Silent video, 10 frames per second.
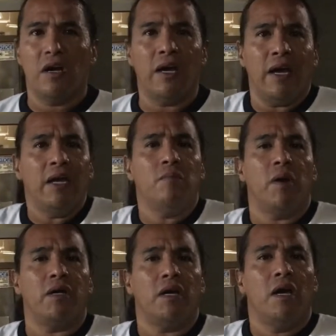
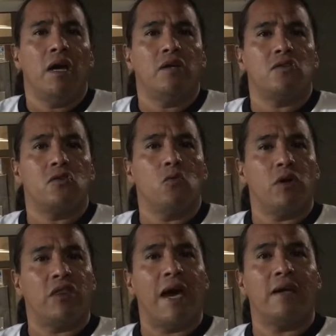anybody. And so
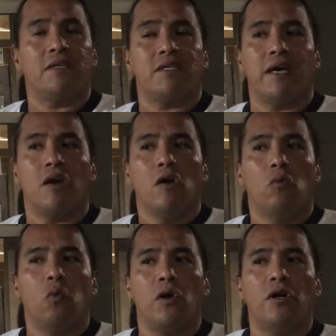with that, it's like,
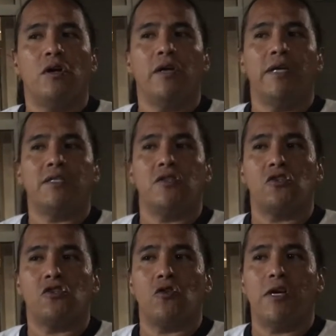where is the
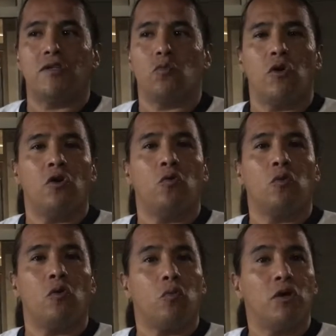strings?
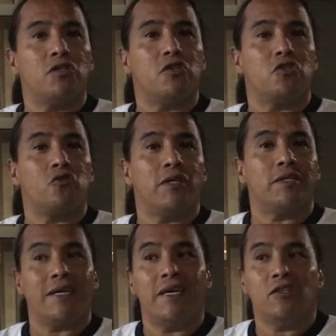Where's the strings,
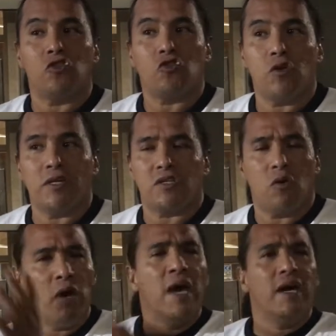the hidden strings?
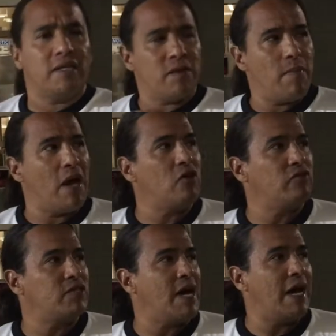So it's a matter
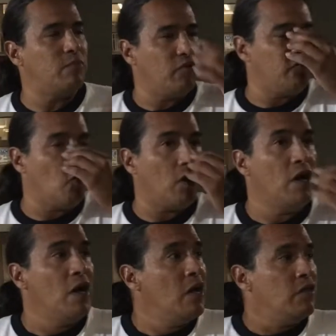of time before
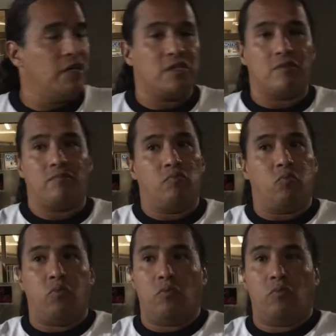this
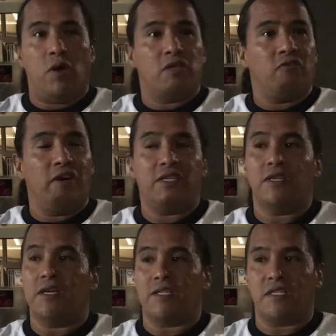
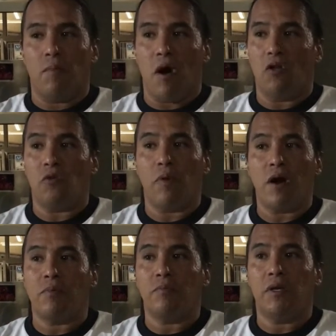reservation gets smaller,
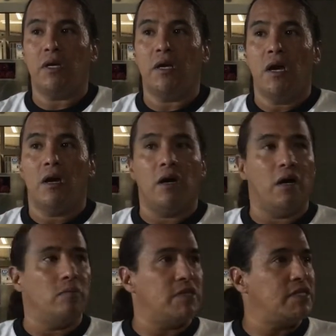probably.
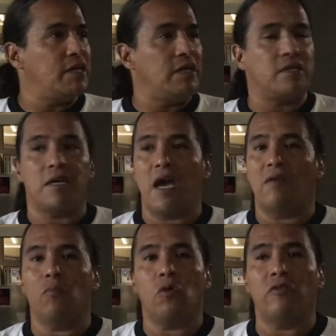The state's going to
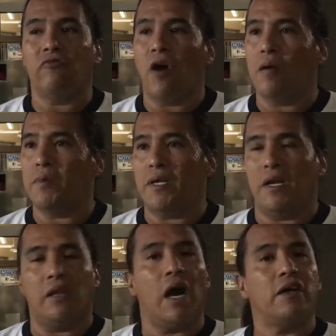have more involvement
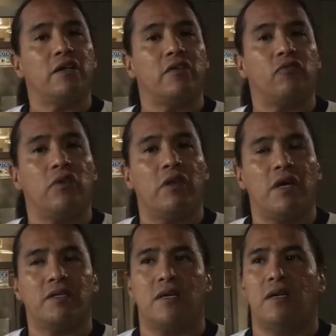in a lot of different
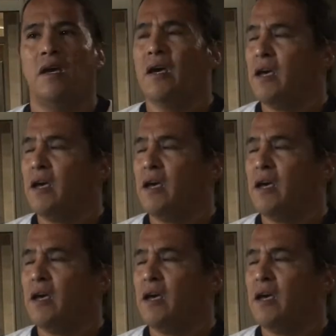things, and